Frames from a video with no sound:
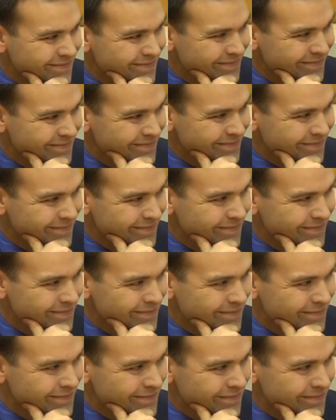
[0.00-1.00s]

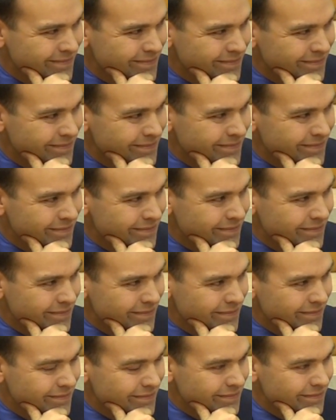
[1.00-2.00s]

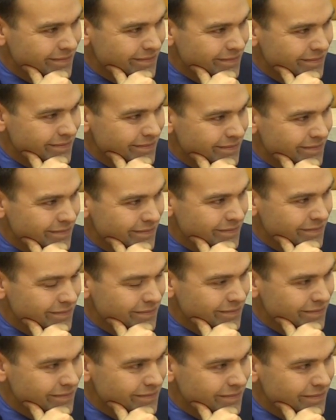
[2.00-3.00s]

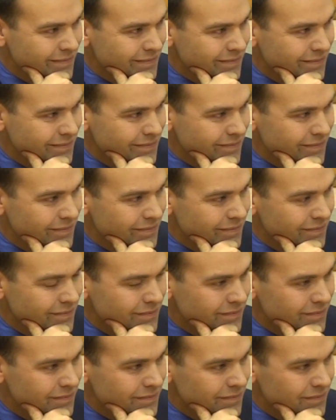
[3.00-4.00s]

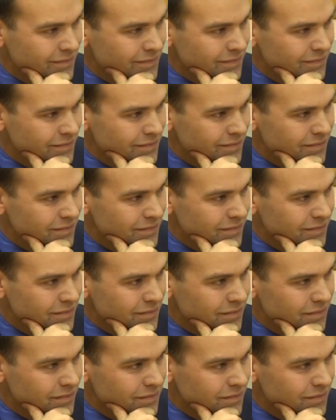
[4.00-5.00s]

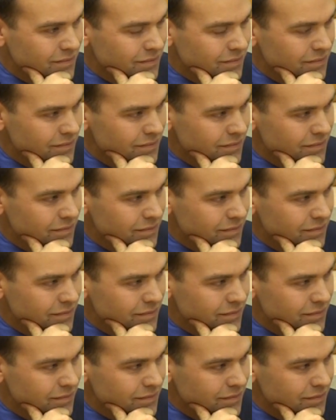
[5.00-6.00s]

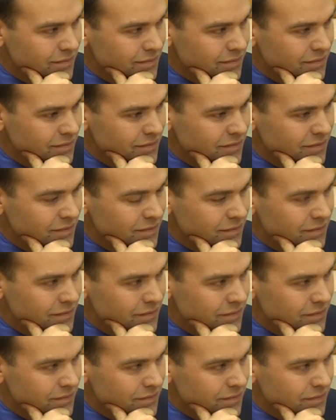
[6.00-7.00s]

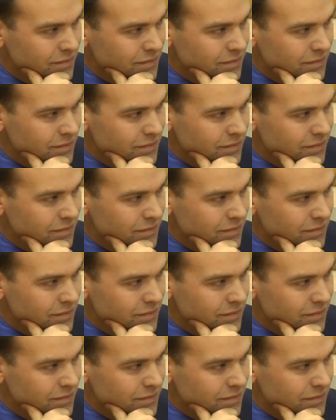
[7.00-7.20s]
(not speaking)